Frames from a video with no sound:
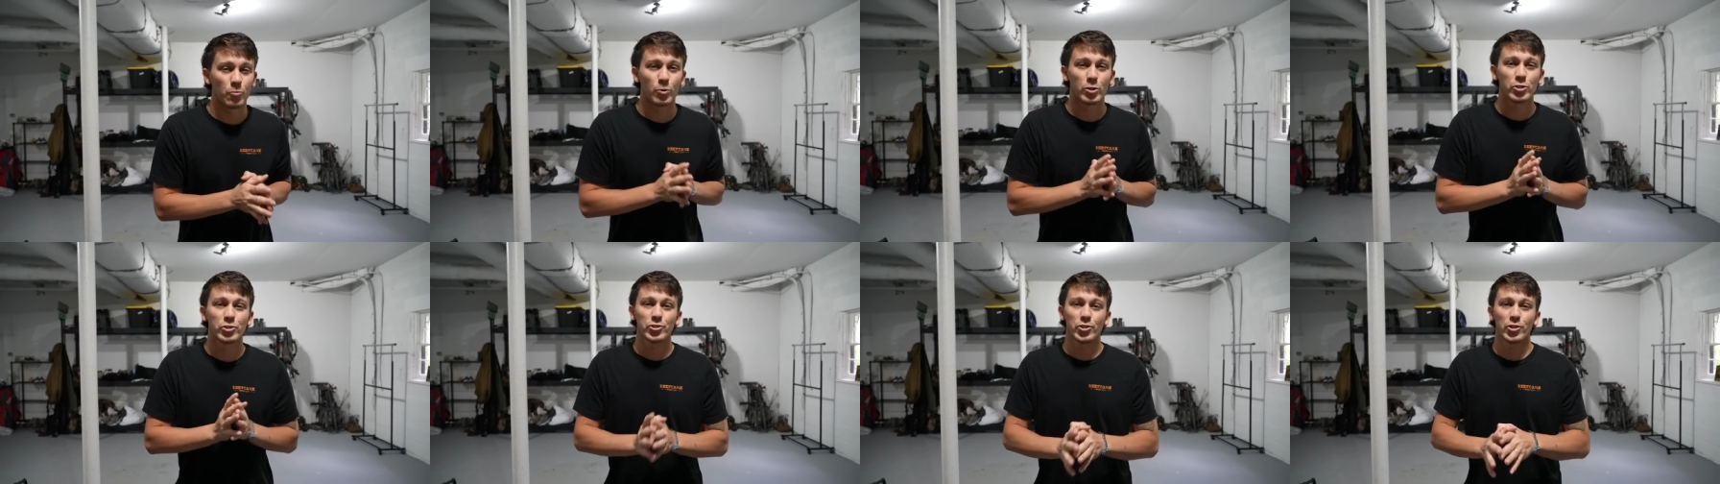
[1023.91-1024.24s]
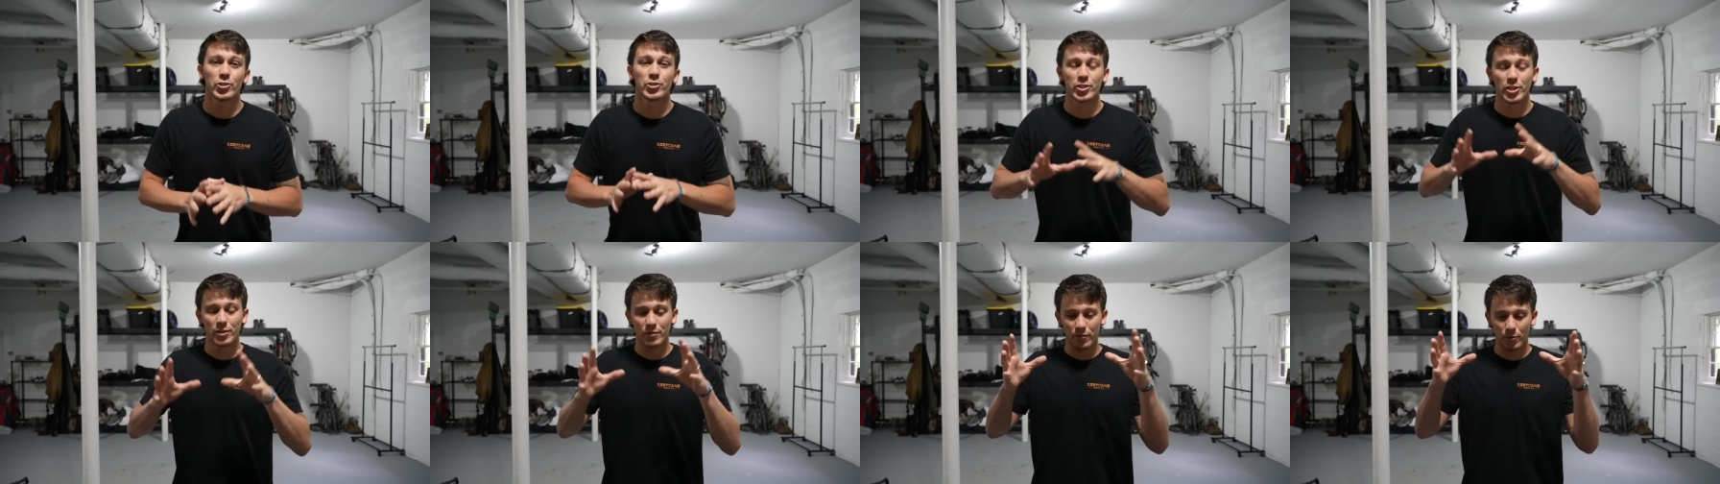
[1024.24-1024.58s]
were
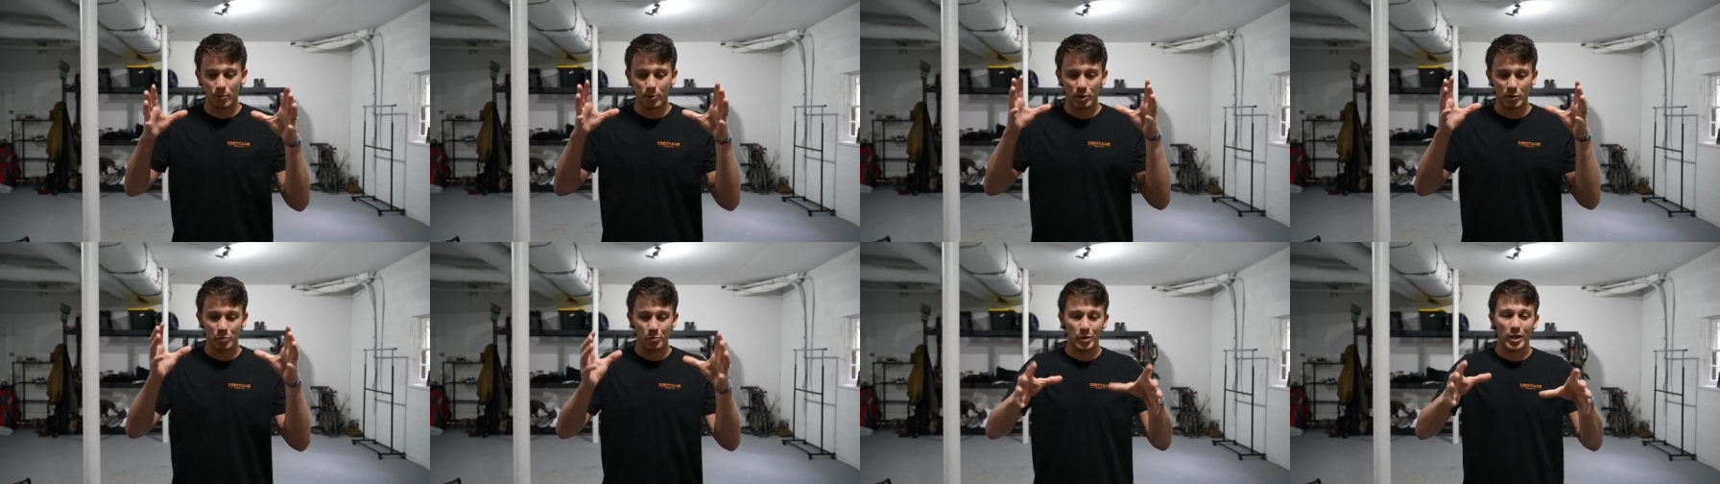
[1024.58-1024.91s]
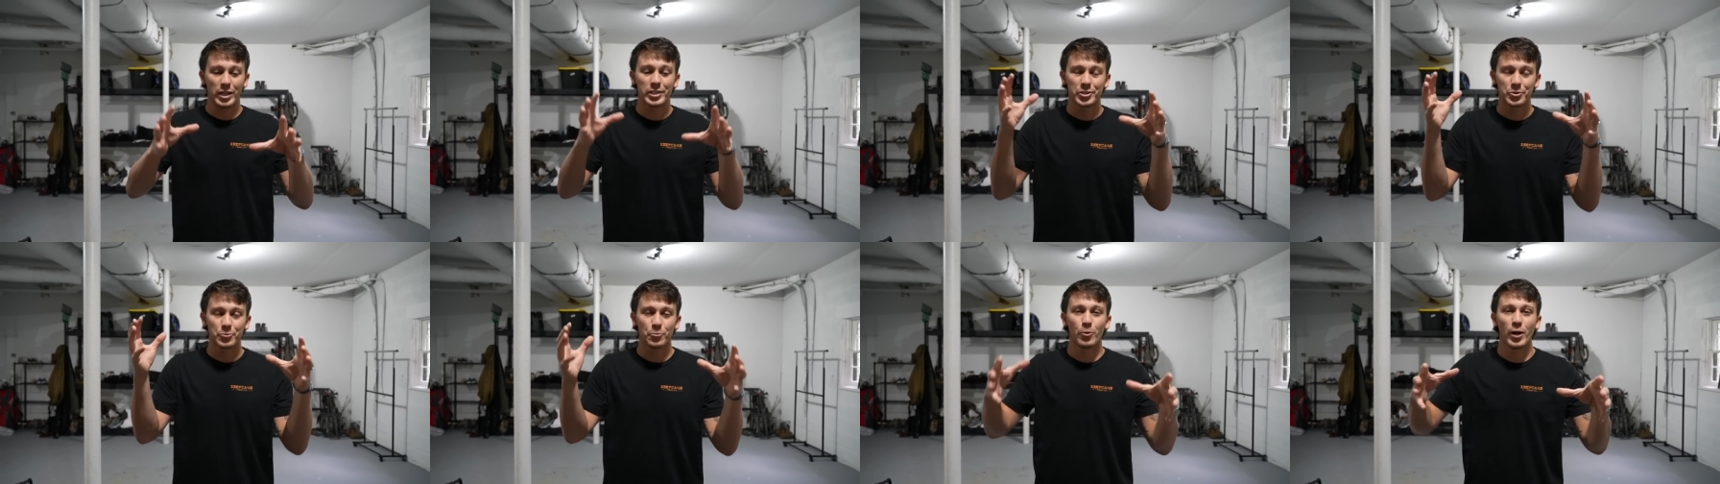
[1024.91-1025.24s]
searching for the
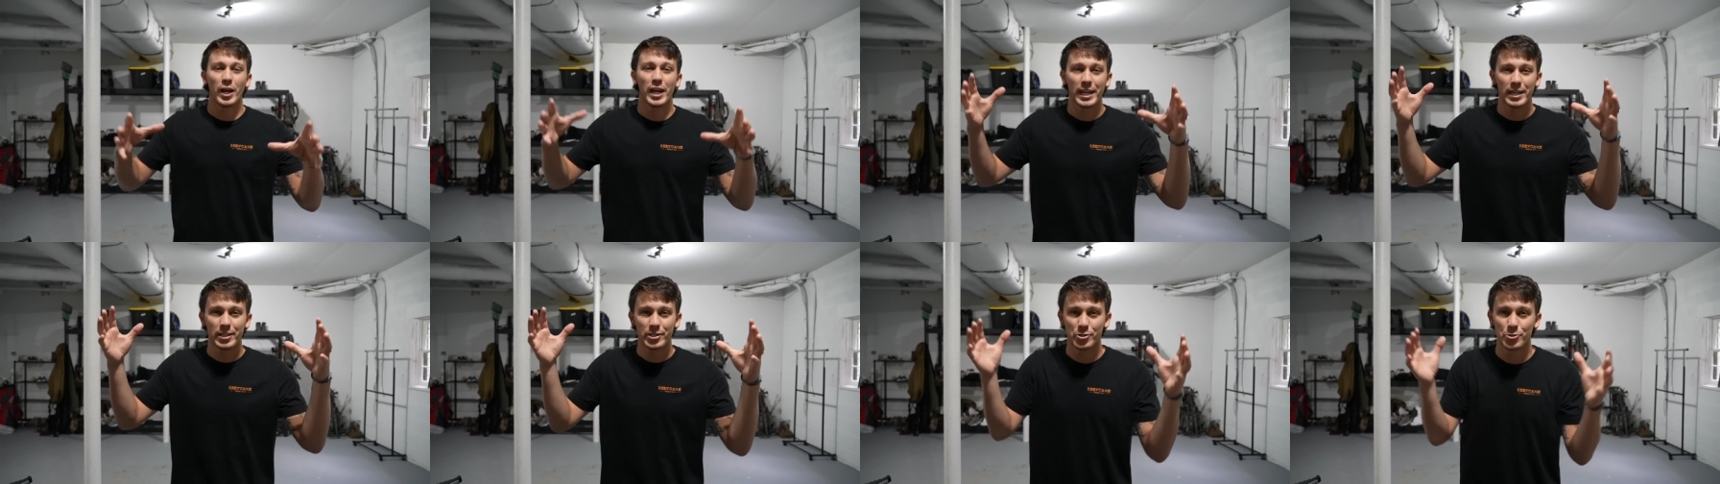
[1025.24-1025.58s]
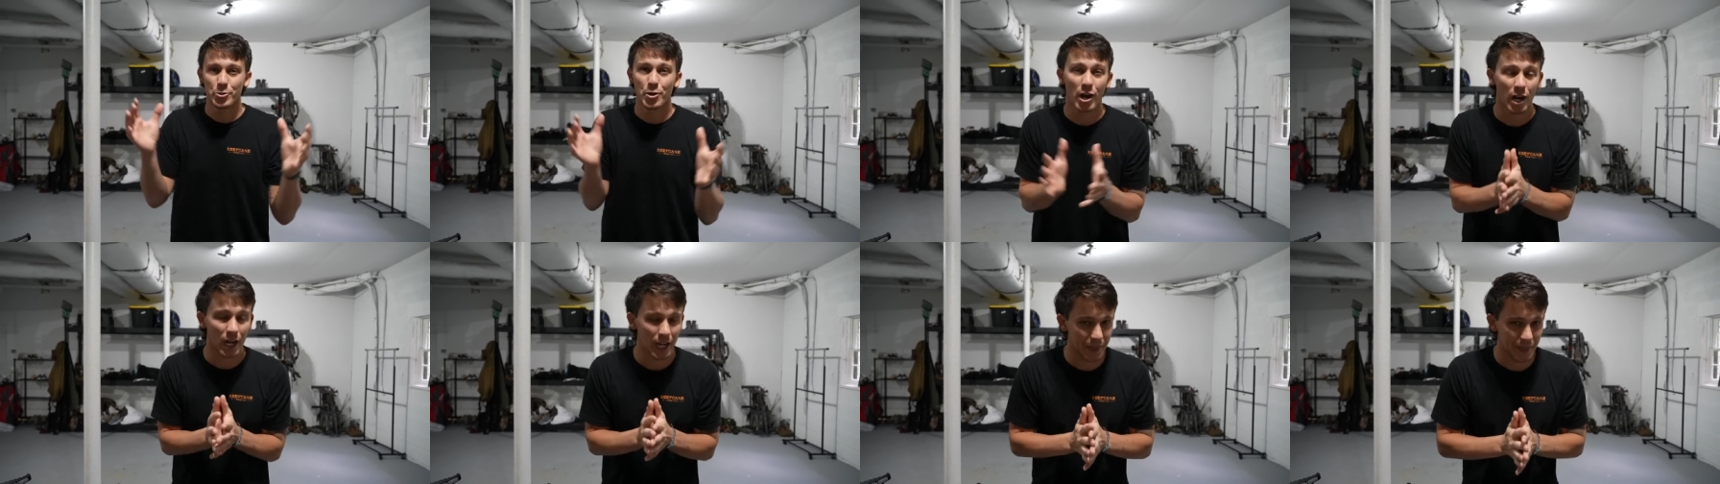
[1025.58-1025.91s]
best way to
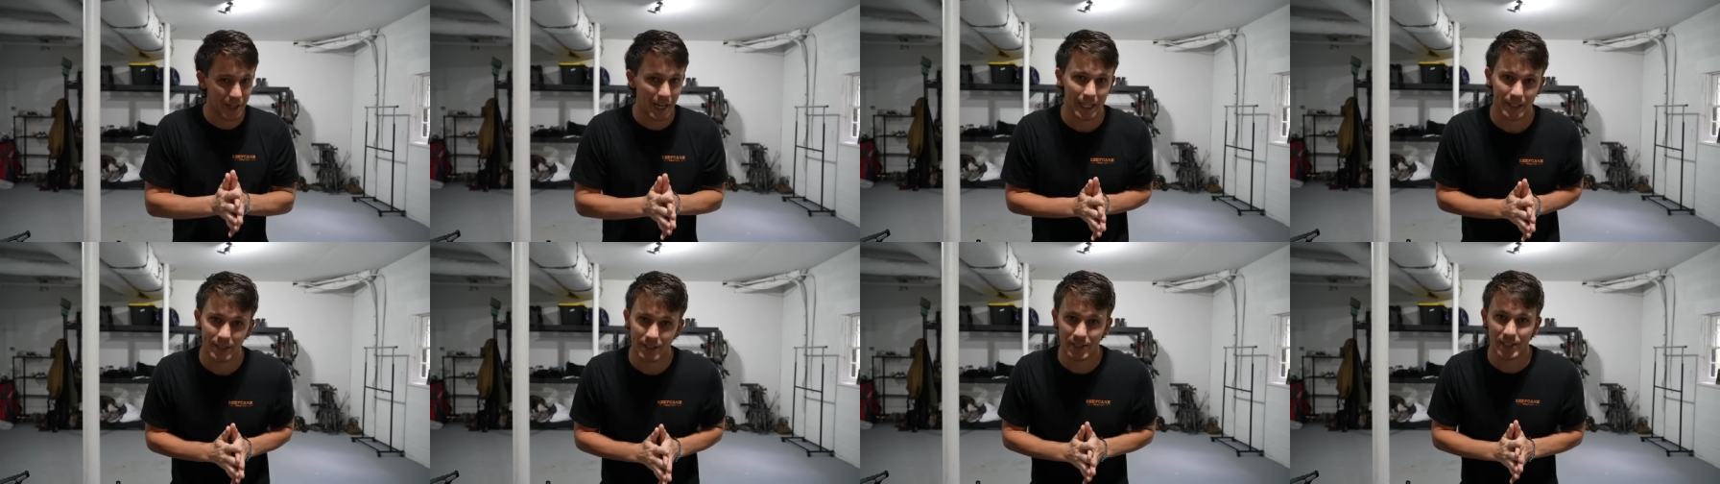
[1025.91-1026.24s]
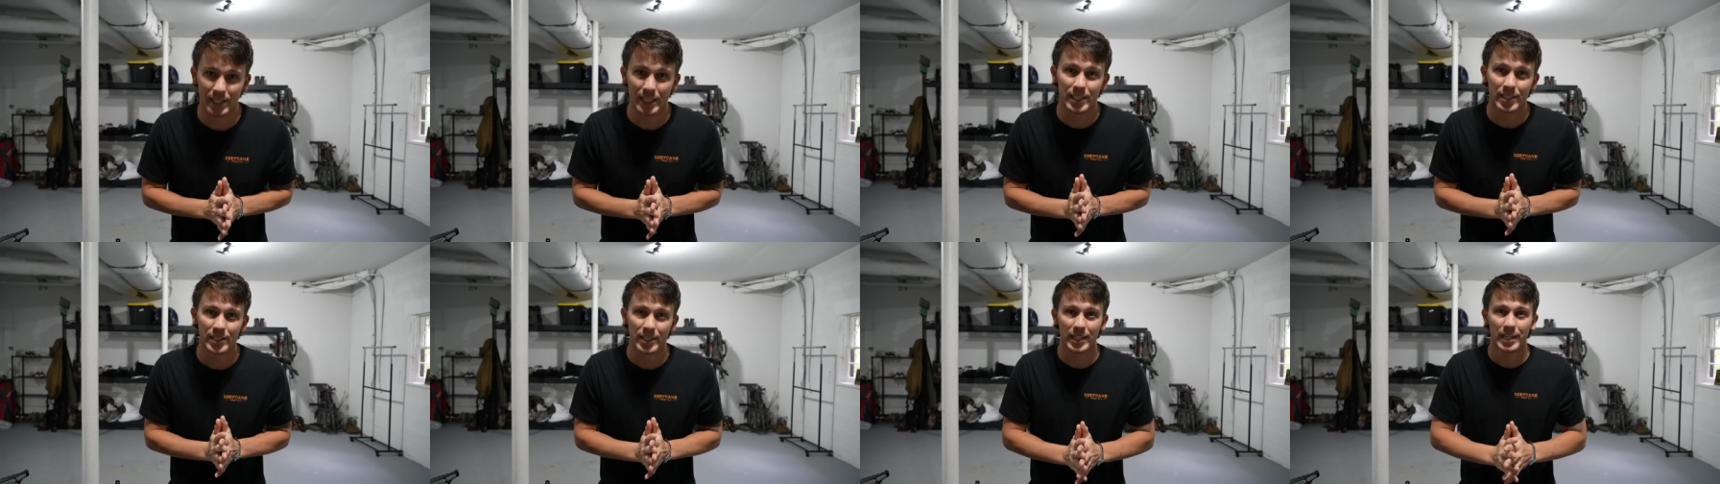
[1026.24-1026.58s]
hunt that
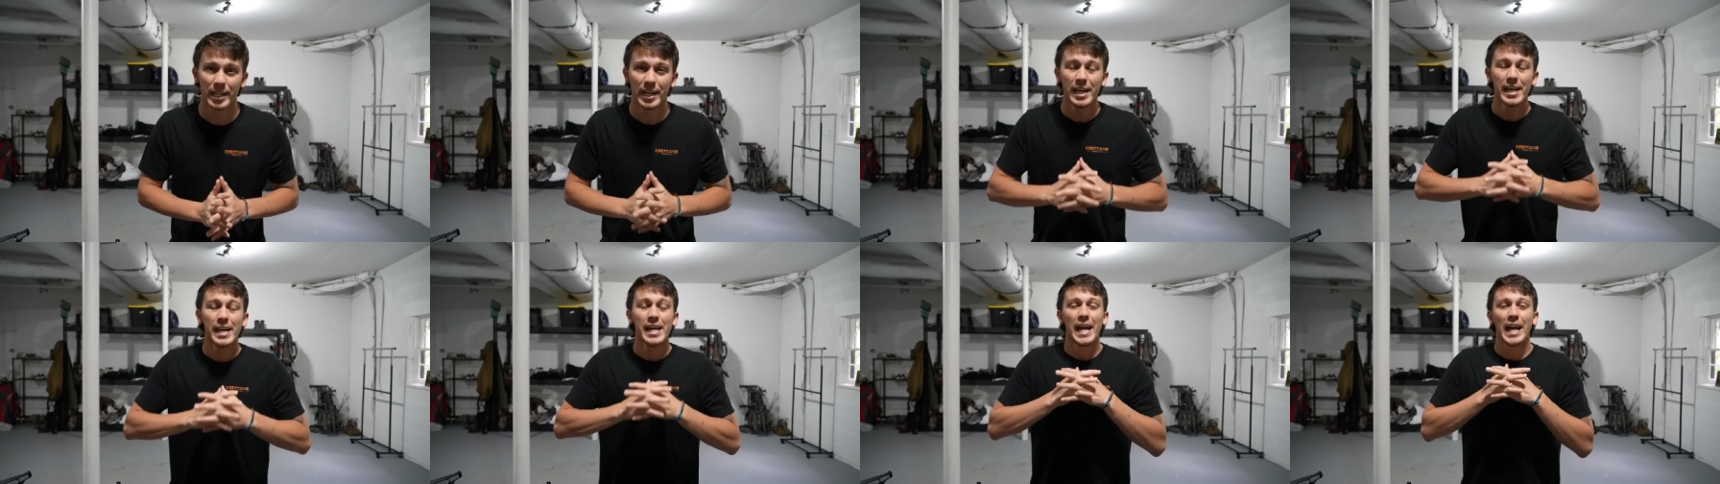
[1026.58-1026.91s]
season,